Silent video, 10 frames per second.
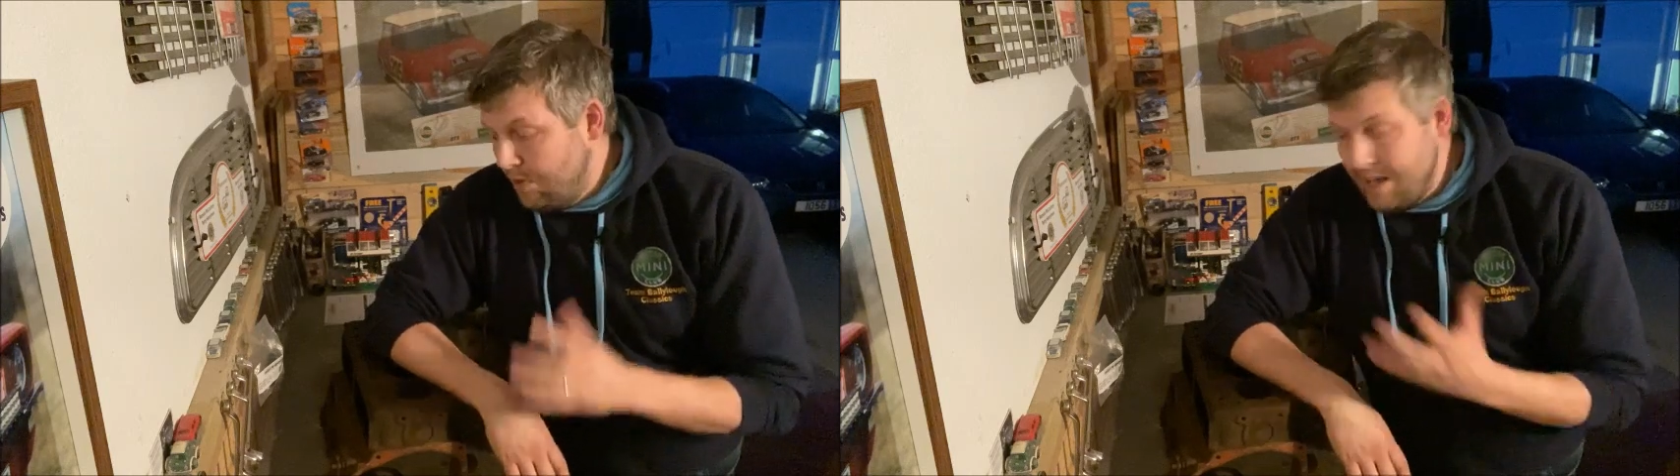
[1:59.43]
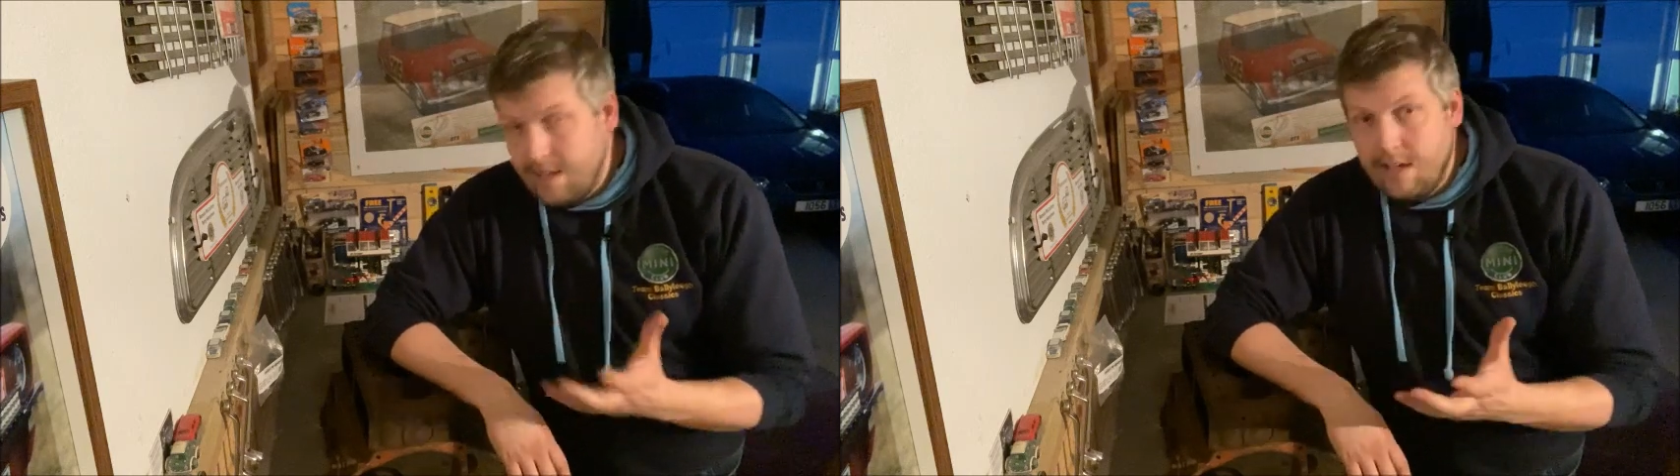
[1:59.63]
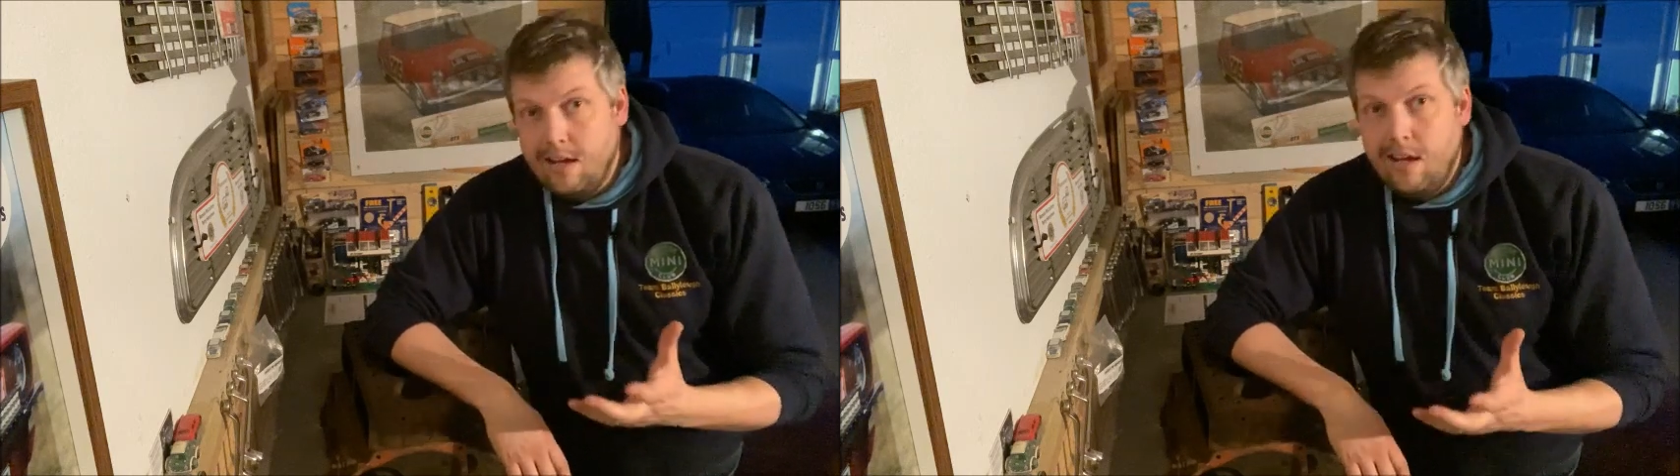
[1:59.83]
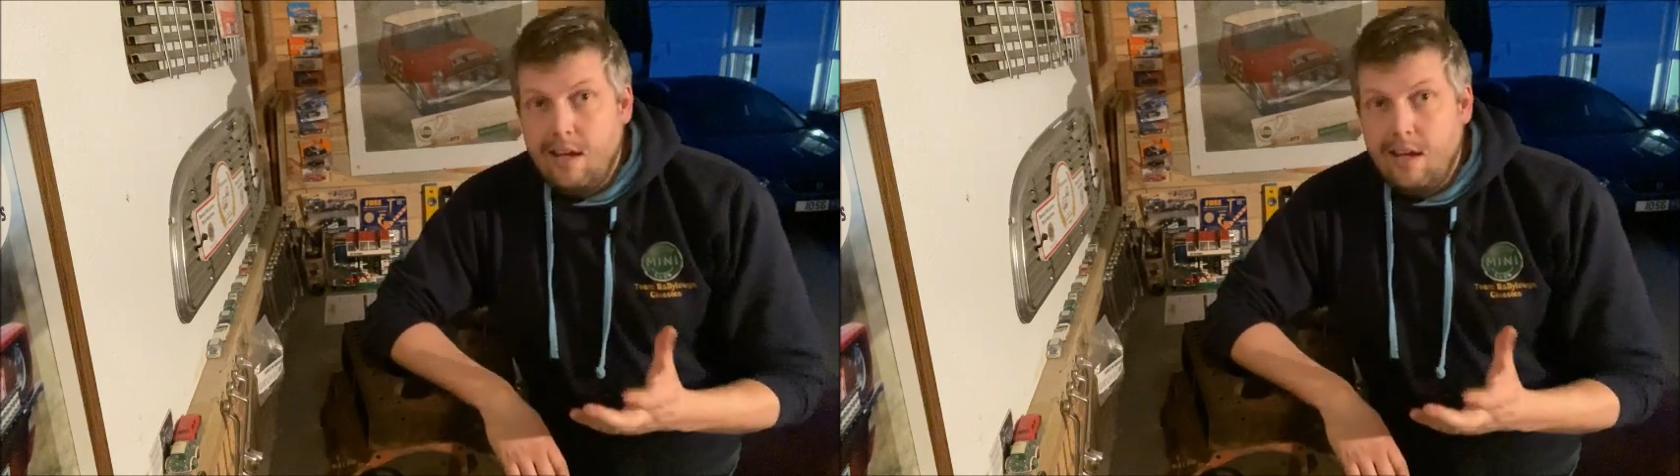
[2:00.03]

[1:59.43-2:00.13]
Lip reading: the idea